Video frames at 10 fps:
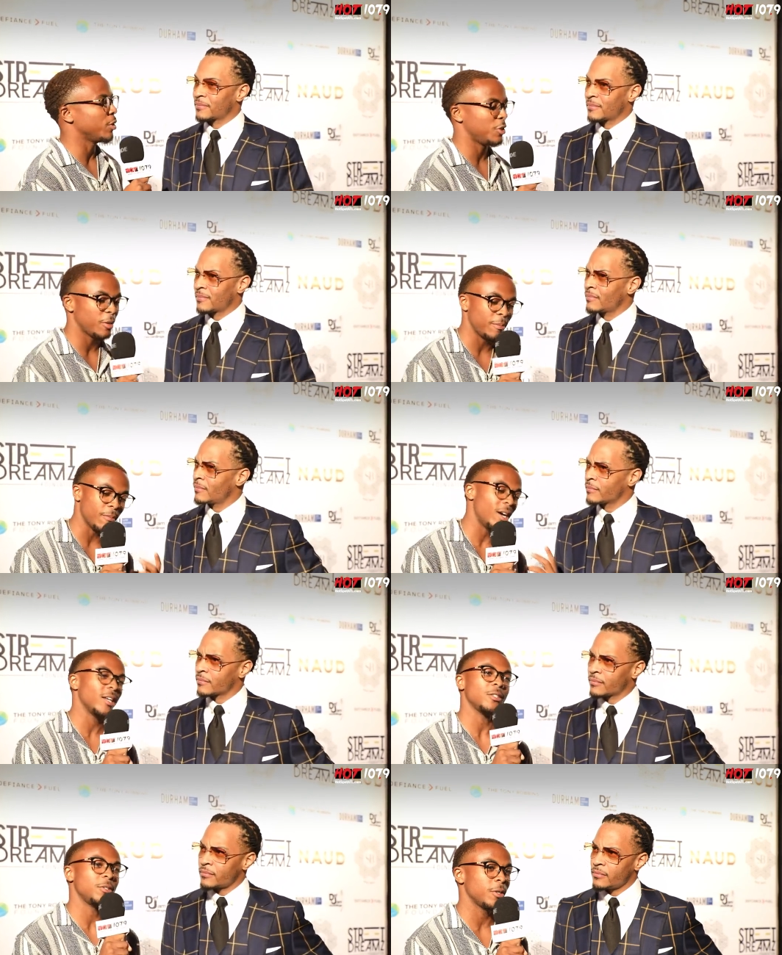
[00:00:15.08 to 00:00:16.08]
Speaker 1: With your
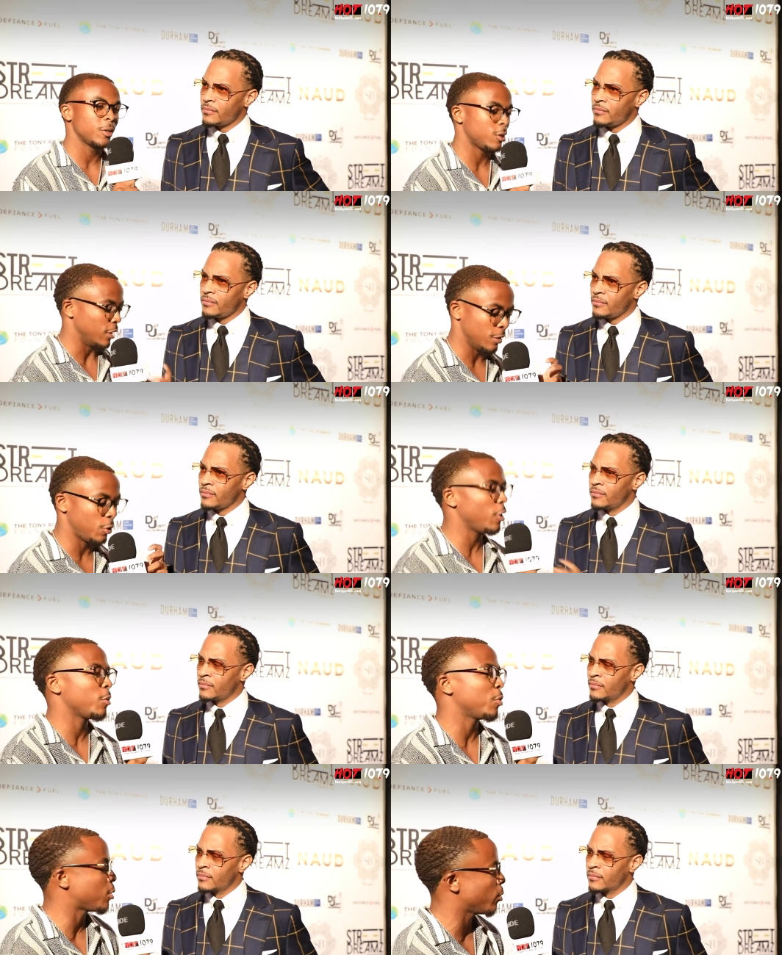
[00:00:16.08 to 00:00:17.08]
monster,
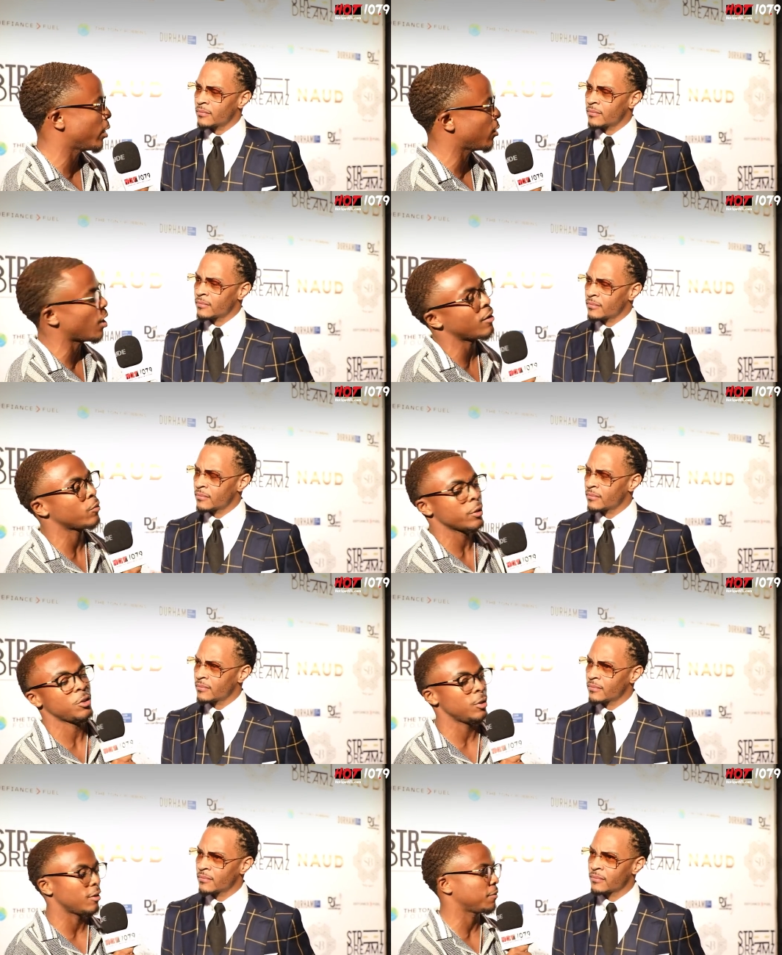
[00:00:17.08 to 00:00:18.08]
incredible career, all of
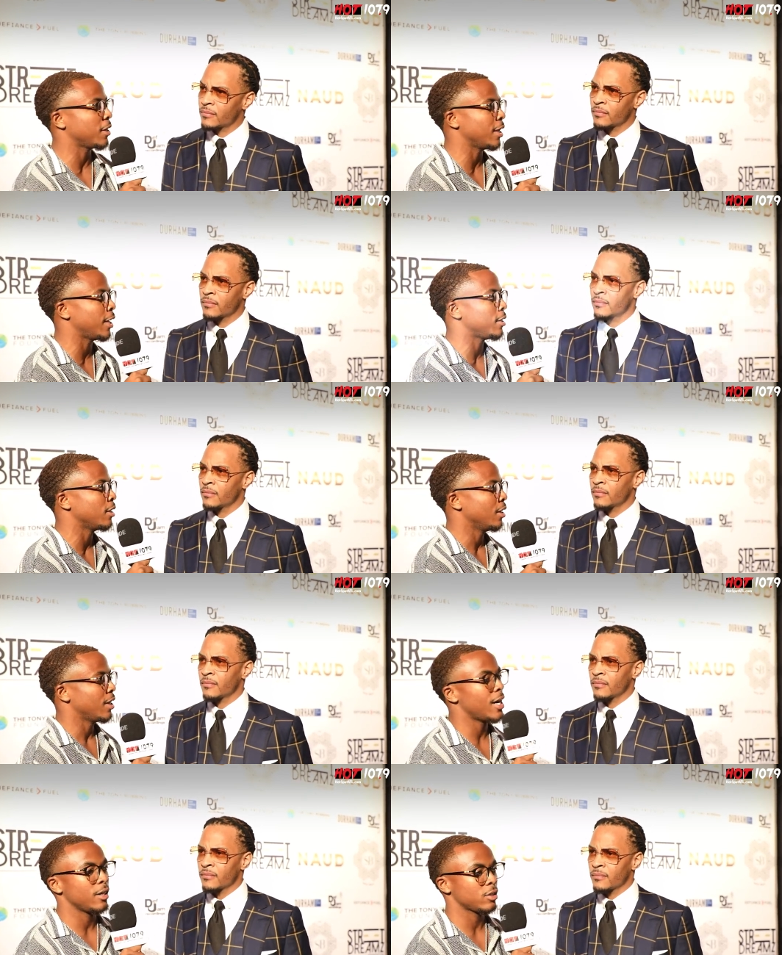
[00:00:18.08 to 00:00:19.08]
what you know for Atlanta,
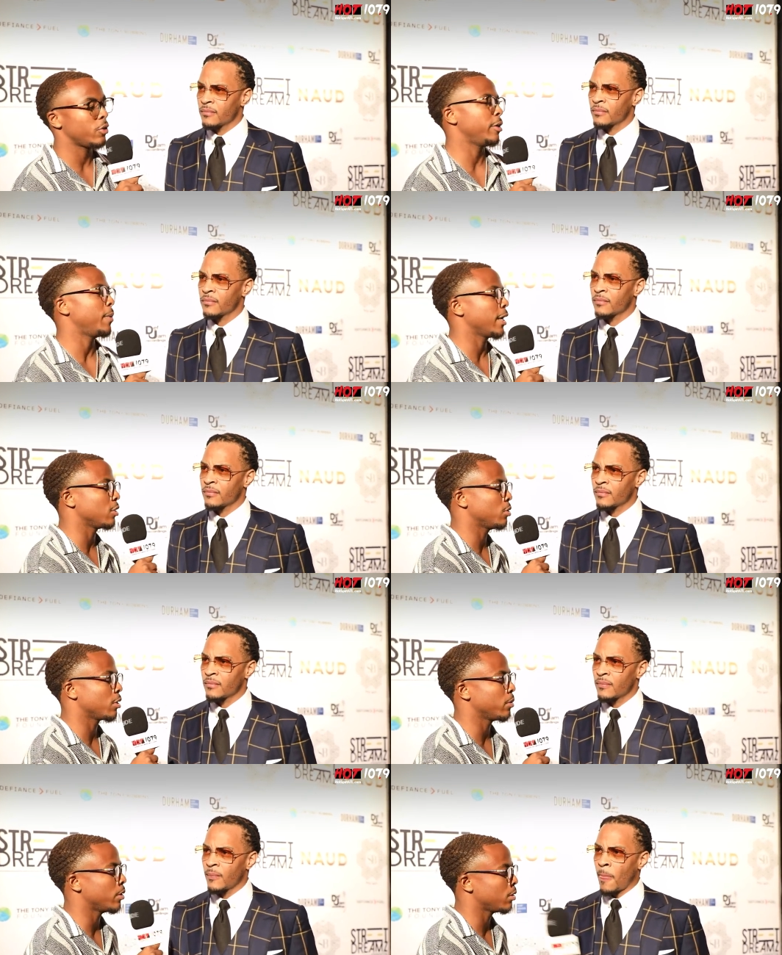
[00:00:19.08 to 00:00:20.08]
how has snow impacted
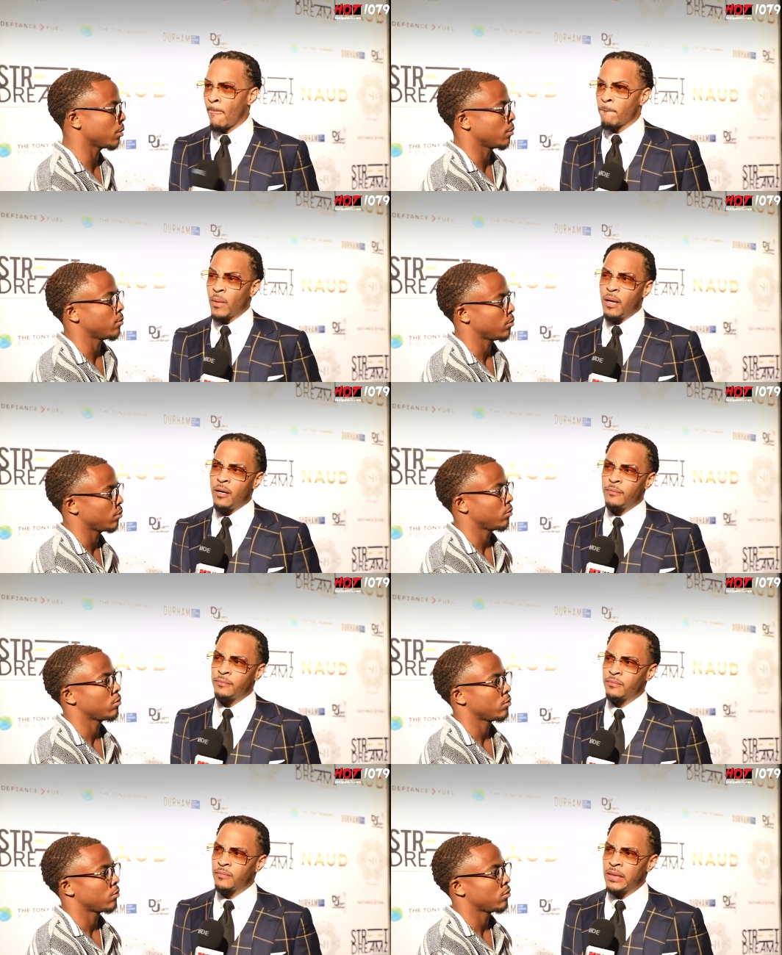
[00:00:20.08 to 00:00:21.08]
your career?
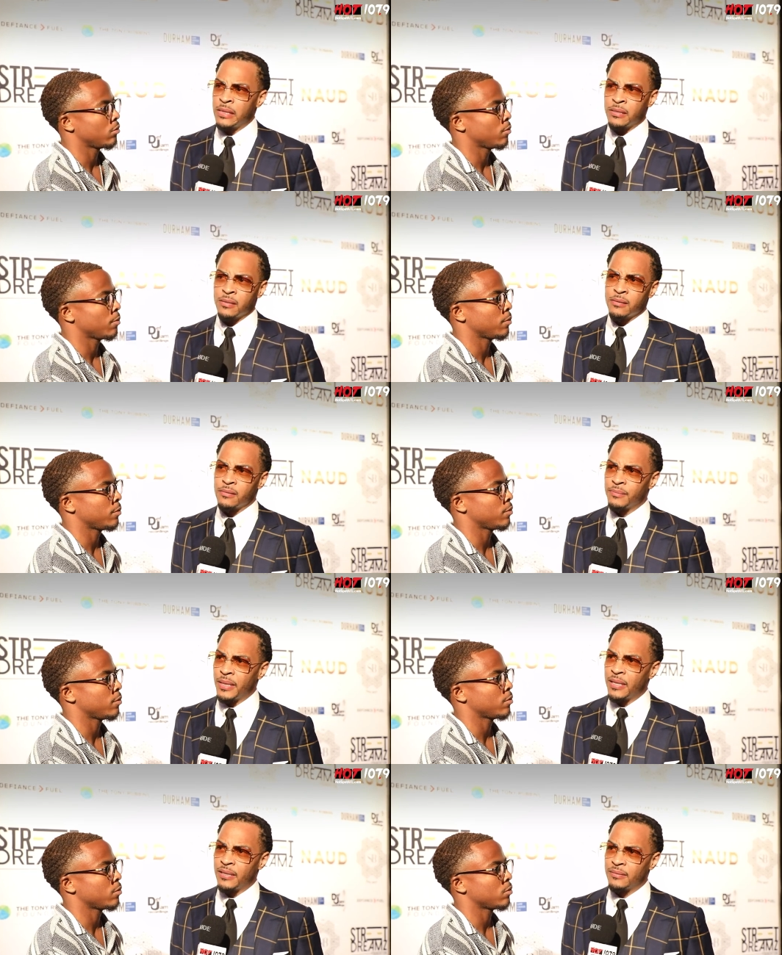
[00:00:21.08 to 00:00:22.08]
Speaker 2: This is,
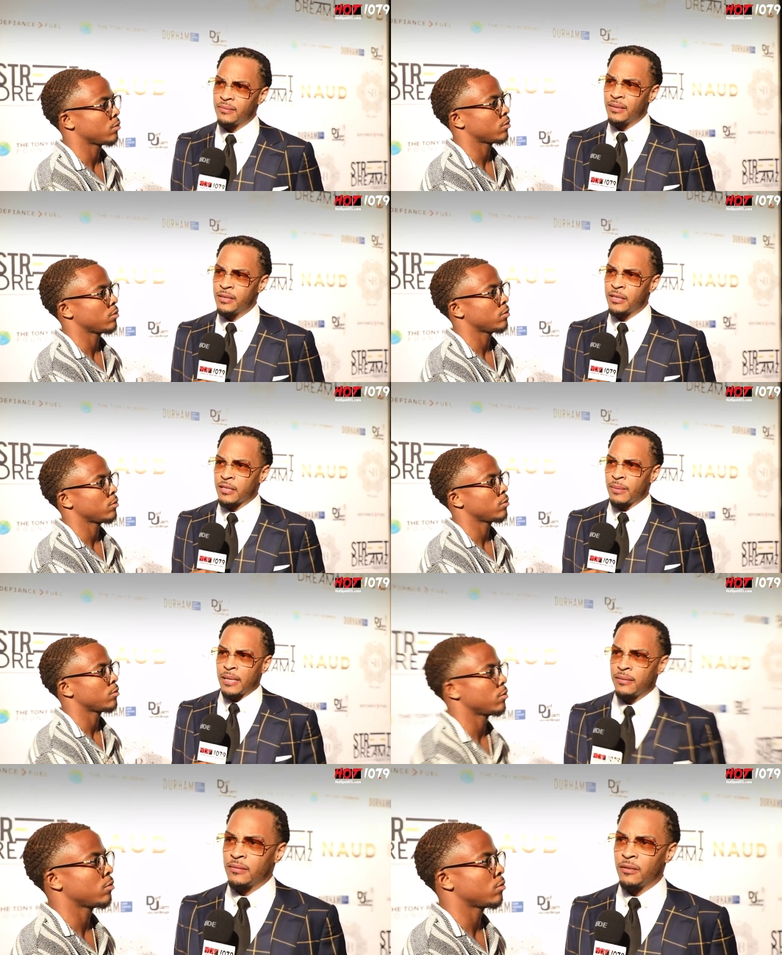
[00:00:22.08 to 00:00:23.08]
man, it's just
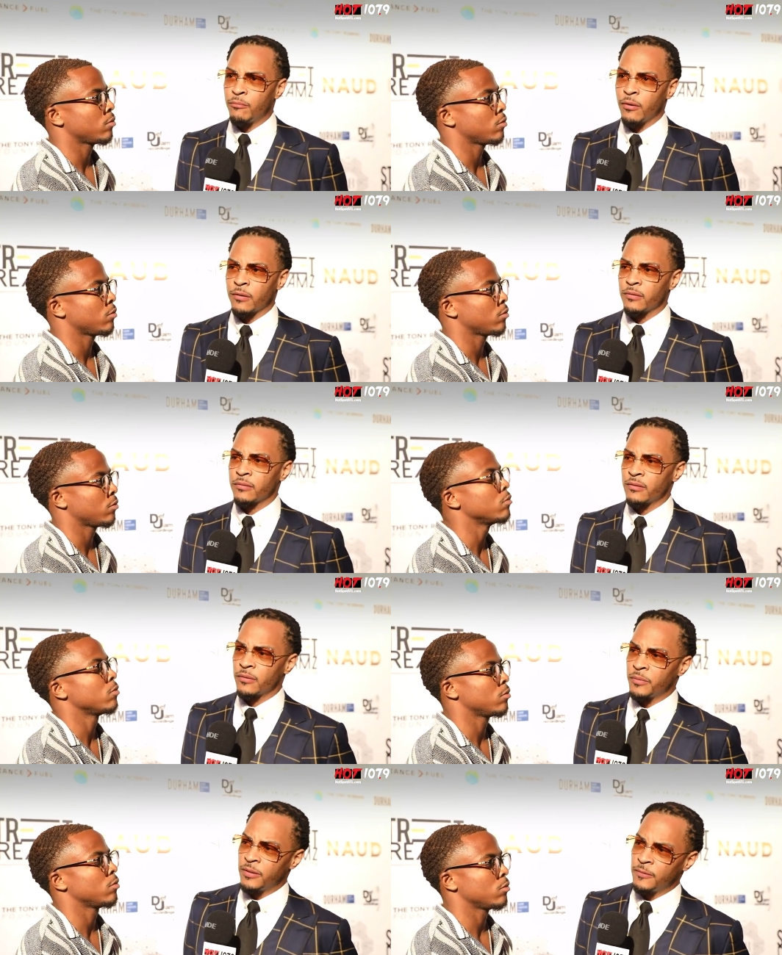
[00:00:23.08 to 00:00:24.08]
like a brother
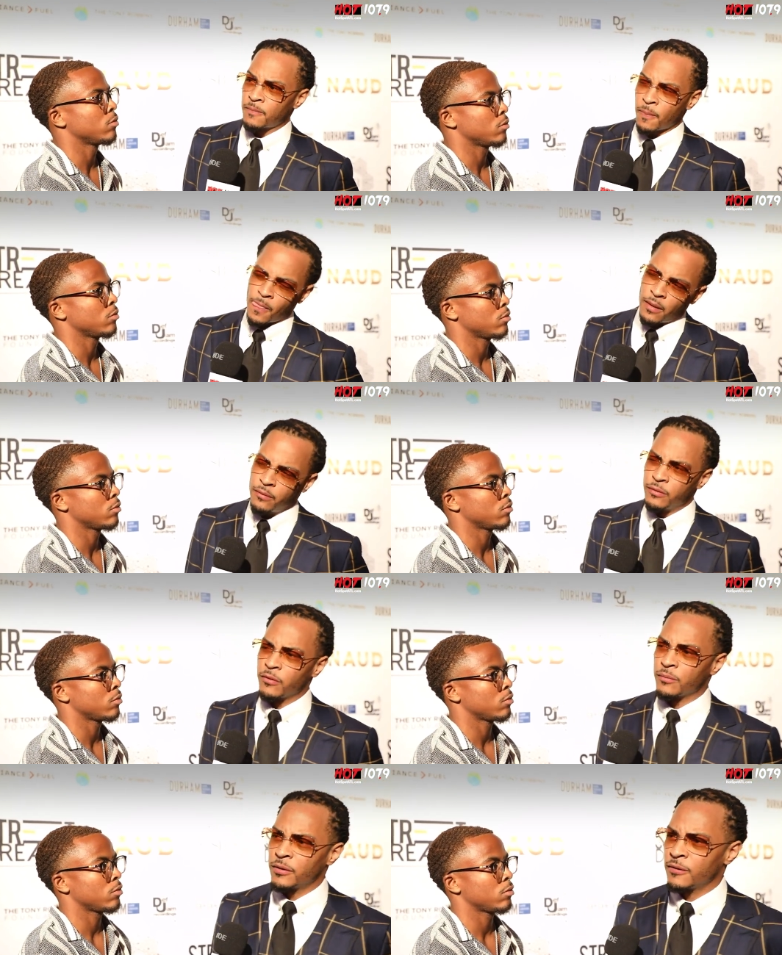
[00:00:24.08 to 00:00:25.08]
to me, you
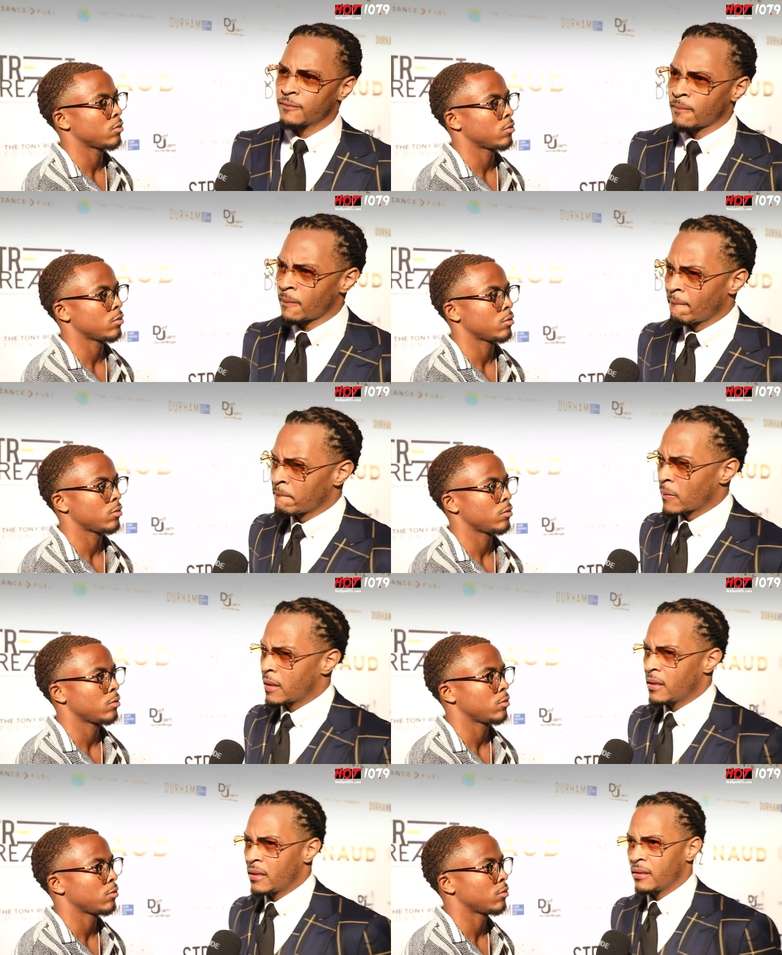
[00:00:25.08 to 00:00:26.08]
know what I mean?
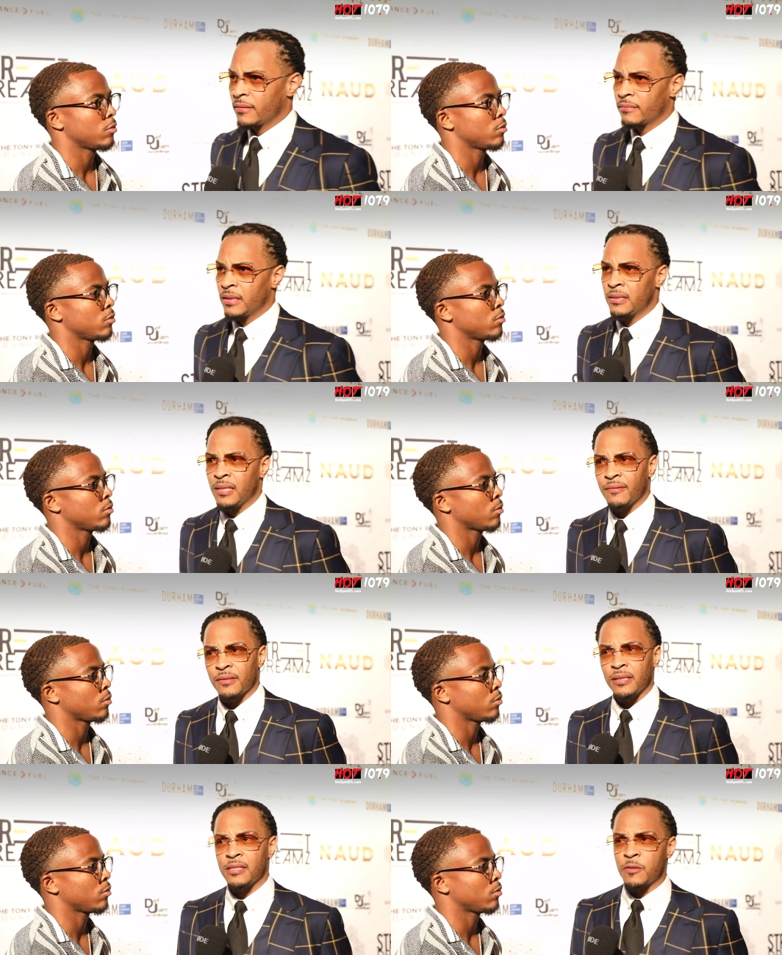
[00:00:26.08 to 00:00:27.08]
He's definitely